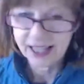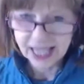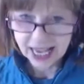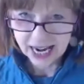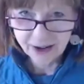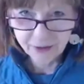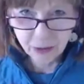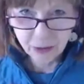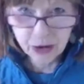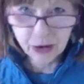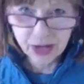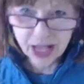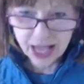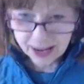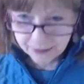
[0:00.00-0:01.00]
thank again everyone
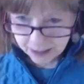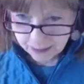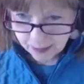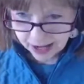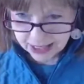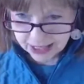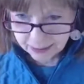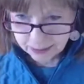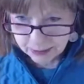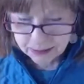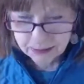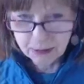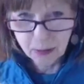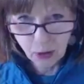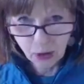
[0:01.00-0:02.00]
who came to my
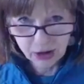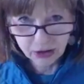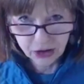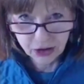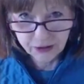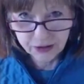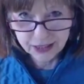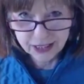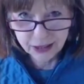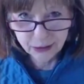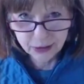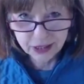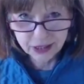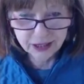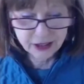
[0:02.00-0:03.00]
husband's memorial service.
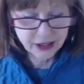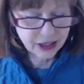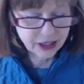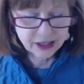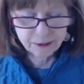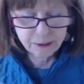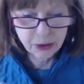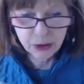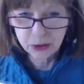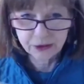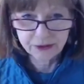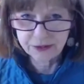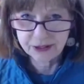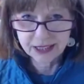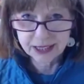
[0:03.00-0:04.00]
It was just a
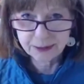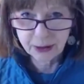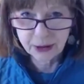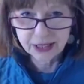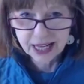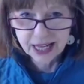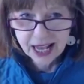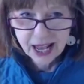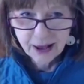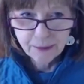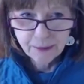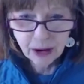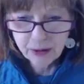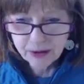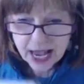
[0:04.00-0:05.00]
beautiful experience.
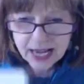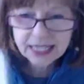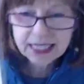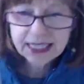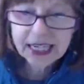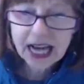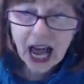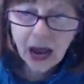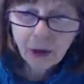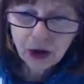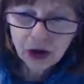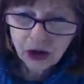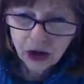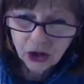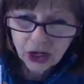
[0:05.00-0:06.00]
But Dennis and I
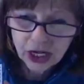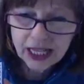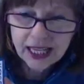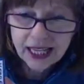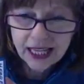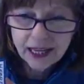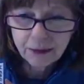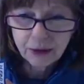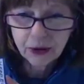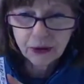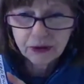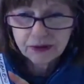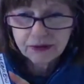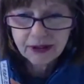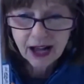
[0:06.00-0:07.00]
were learning
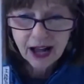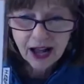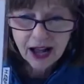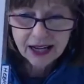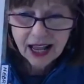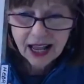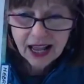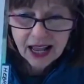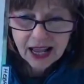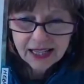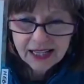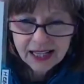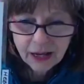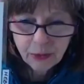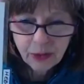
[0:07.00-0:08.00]
Hebrew. Uh,
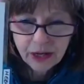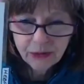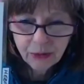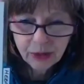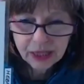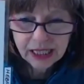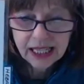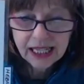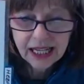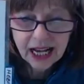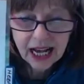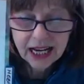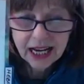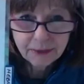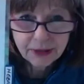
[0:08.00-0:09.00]
and we had
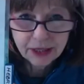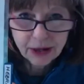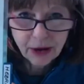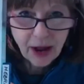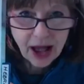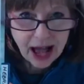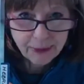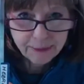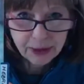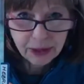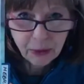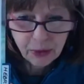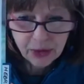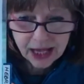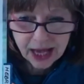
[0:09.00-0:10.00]
really, and I'm so
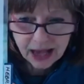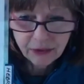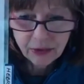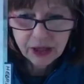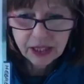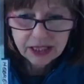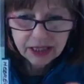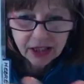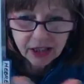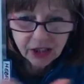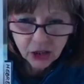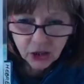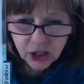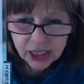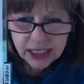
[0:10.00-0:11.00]
happy, we had really
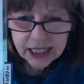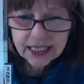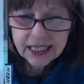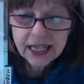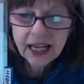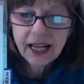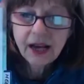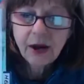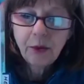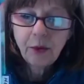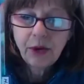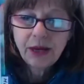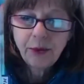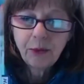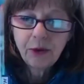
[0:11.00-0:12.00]
started learning it.
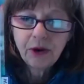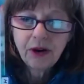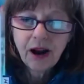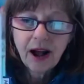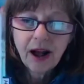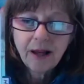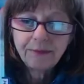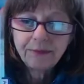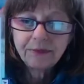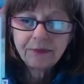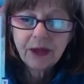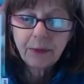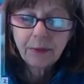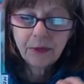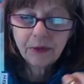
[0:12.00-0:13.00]
We were um,
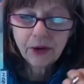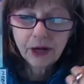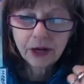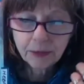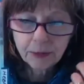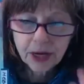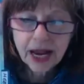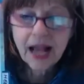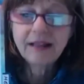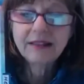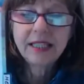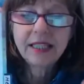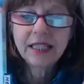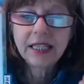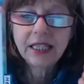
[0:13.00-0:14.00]
learning to
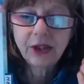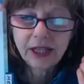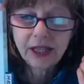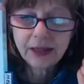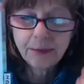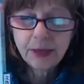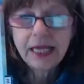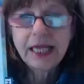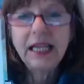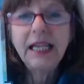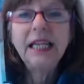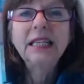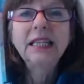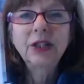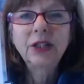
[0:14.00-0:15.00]
pronounce it, learning the
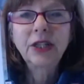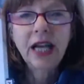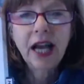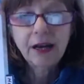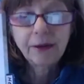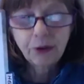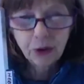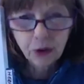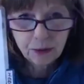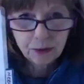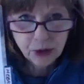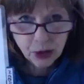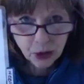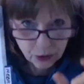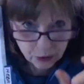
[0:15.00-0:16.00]
meanings, learning how to
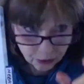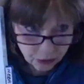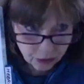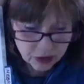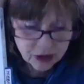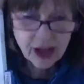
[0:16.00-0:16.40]
group, you know,